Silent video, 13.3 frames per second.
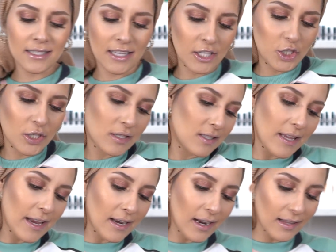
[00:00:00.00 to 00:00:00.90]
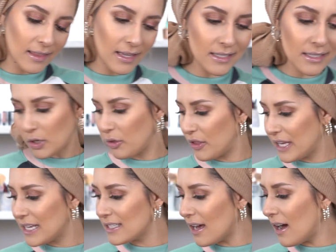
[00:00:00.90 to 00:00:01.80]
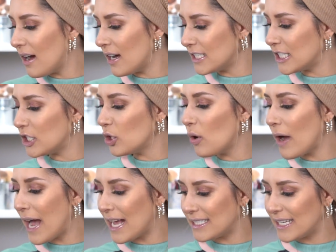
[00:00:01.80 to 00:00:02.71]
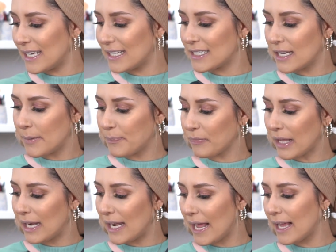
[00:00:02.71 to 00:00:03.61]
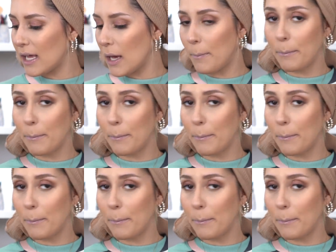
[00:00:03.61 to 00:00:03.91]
They'll just stay like this. So these are Dior Addict Lacquer